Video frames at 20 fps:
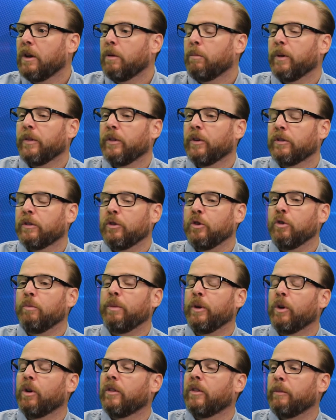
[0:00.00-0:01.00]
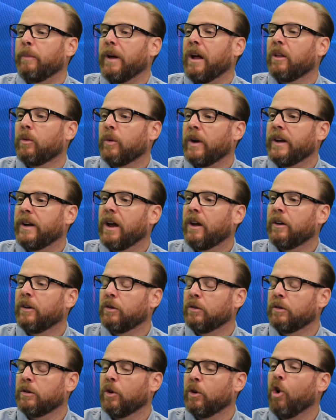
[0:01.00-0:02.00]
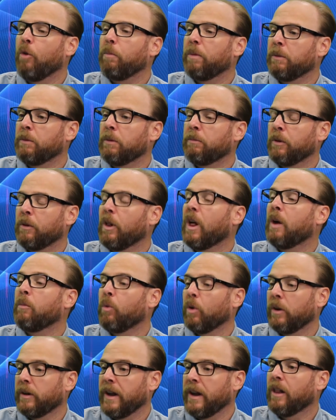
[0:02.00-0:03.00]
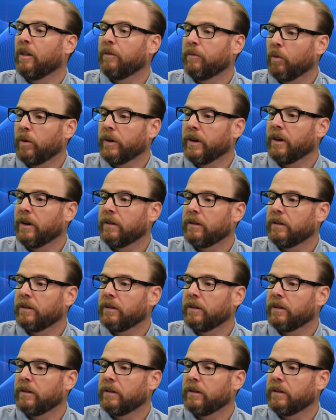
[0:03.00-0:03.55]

But there's a new bill on the ballot right now that's going to open them up a lot more in California.